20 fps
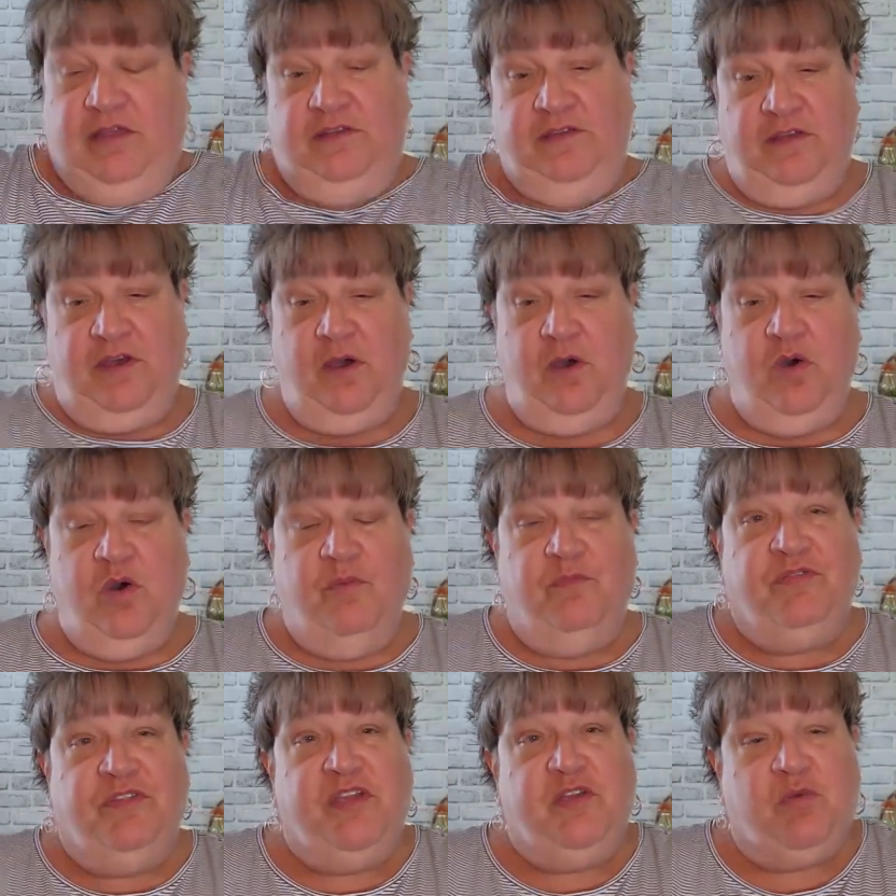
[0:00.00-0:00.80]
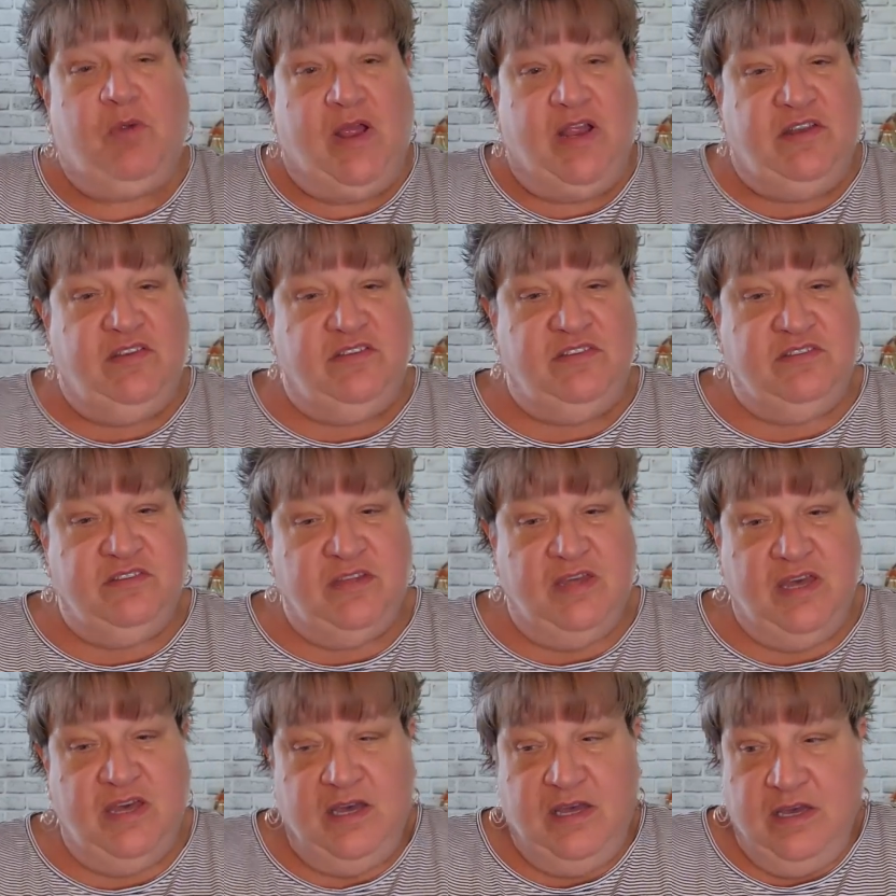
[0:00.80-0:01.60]
So hopefully garage
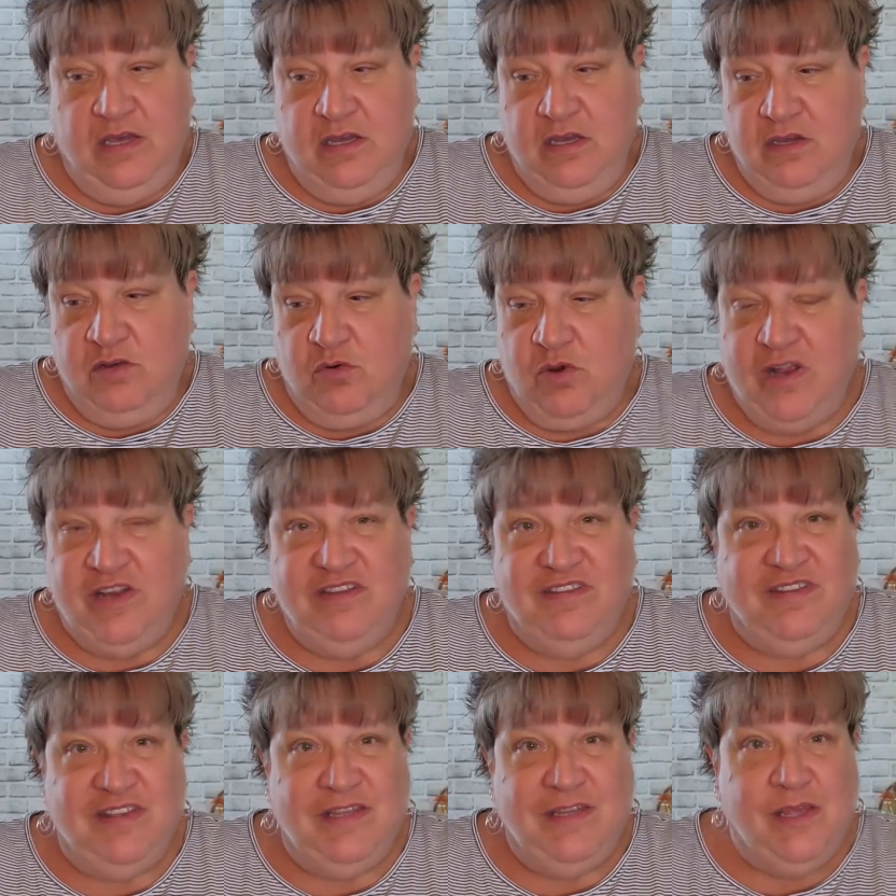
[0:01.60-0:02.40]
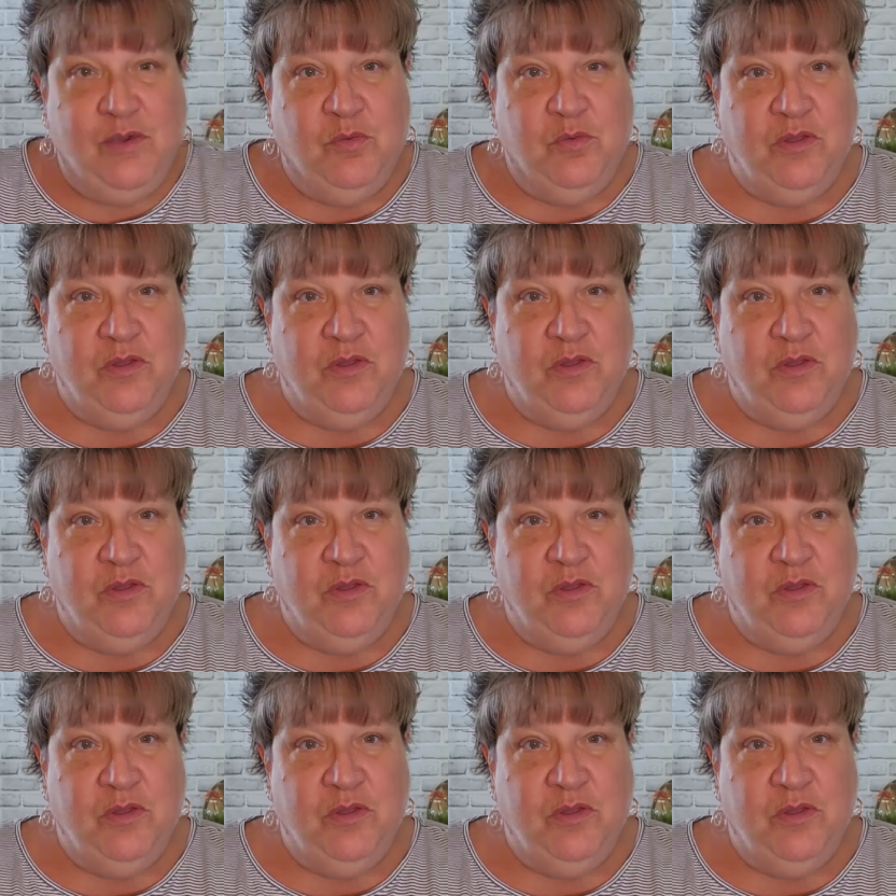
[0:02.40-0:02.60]
sailing